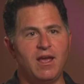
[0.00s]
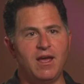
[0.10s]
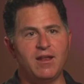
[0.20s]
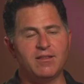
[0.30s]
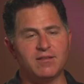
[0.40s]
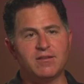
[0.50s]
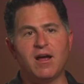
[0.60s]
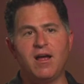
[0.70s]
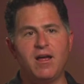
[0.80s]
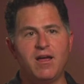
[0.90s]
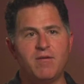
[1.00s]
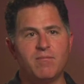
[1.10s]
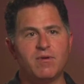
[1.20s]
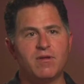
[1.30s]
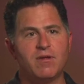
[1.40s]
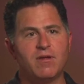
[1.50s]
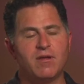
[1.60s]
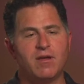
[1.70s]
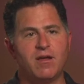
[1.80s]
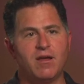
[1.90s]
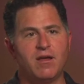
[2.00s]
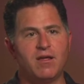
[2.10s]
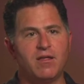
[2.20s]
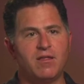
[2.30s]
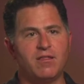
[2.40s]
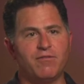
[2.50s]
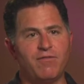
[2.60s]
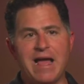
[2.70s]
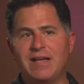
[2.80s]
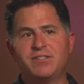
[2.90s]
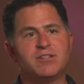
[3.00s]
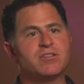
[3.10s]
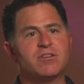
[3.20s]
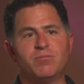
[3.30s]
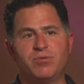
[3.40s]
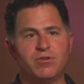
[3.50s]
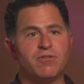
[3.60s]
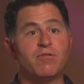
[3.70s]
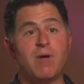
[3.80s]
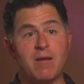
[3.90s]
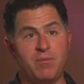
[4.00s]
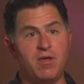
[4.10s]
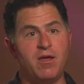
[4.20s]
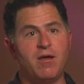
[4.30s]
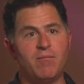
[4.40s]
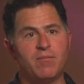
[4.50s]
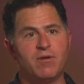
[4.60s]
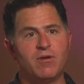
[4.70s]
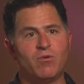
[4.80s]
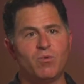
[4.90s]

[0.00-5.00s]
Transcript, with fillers: And at the time, uh, the fastest computer from IBM